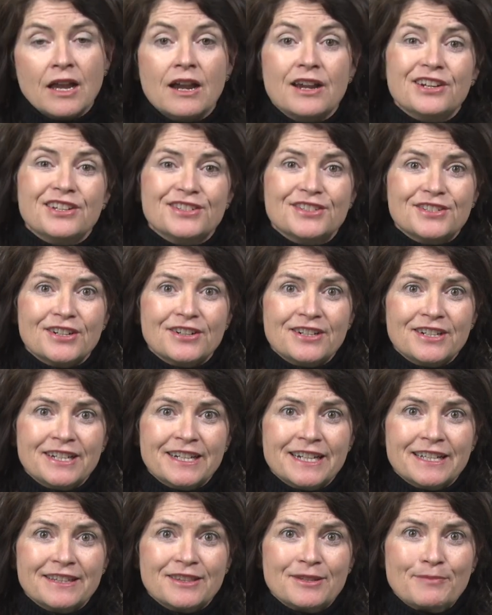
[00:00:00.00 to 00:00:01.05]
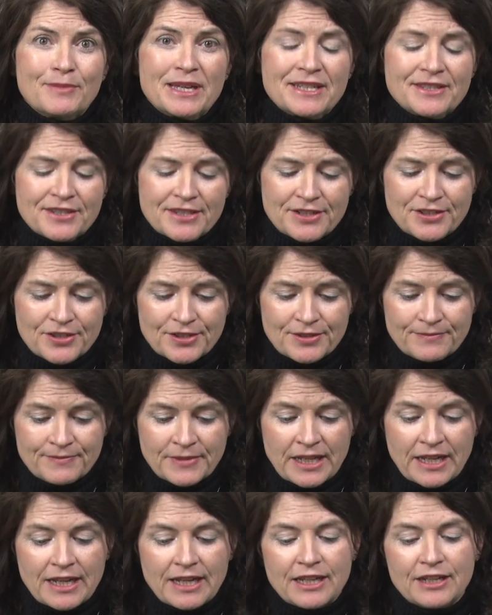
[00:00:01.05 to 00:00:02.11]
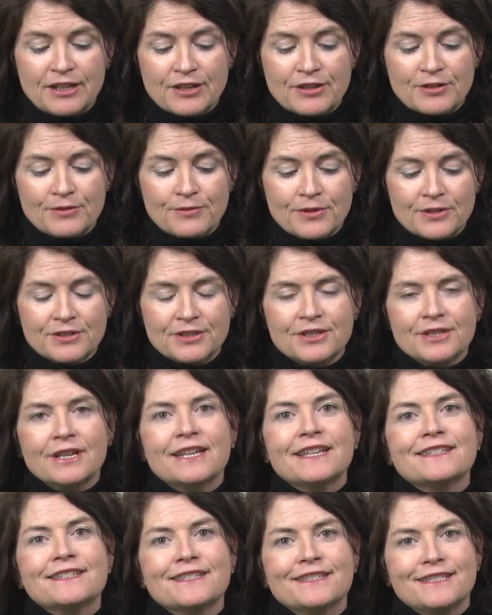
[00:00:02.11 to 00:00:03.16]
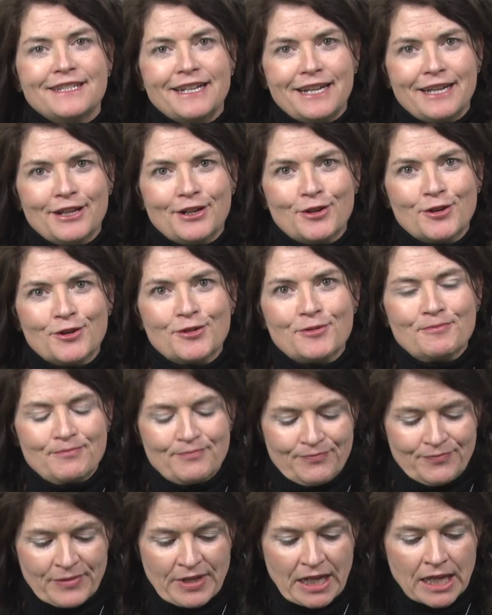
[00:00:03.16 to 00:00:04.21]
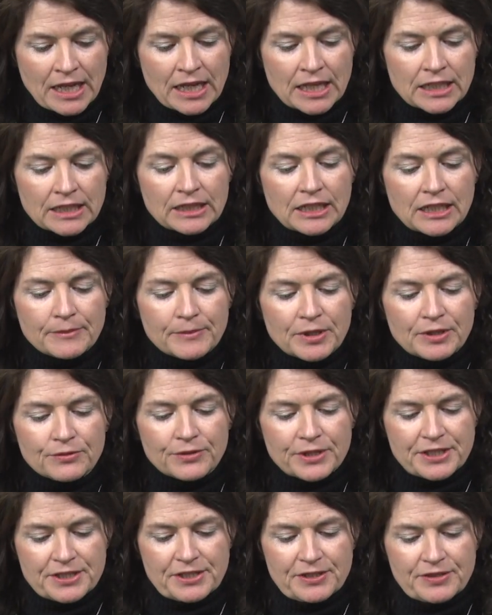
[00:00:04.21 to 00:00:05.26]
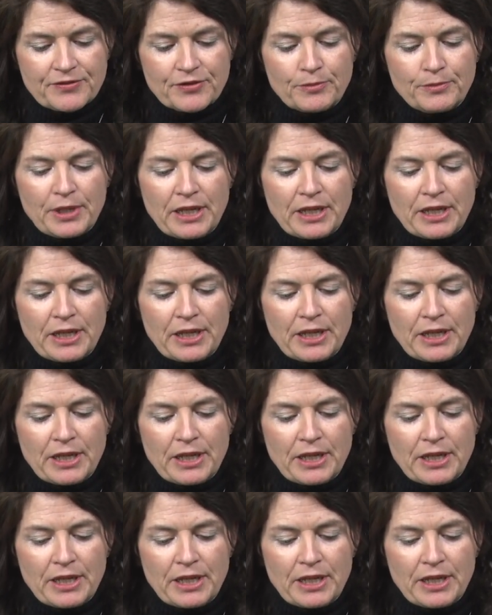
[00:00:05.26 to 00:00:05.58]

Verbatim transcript: Are you starting to get the message? In other words, stay at home limit reasons for